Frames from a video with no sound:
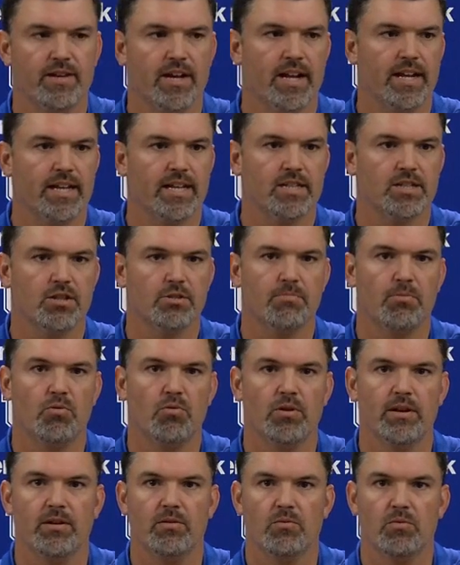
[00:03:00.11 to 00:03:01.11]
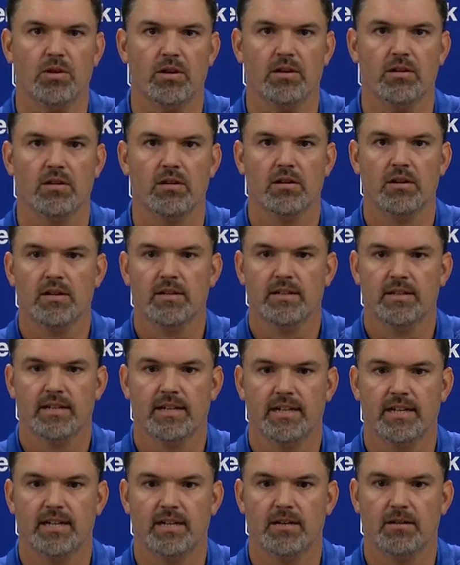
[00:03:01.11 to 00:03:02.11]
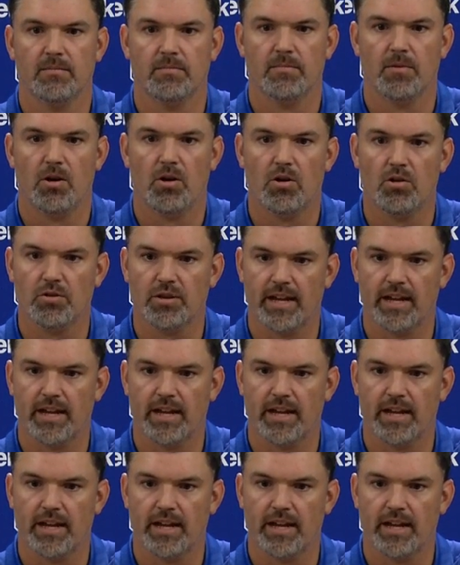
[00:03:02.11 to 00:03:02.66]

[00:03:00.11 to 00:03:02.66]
got to get to the point where all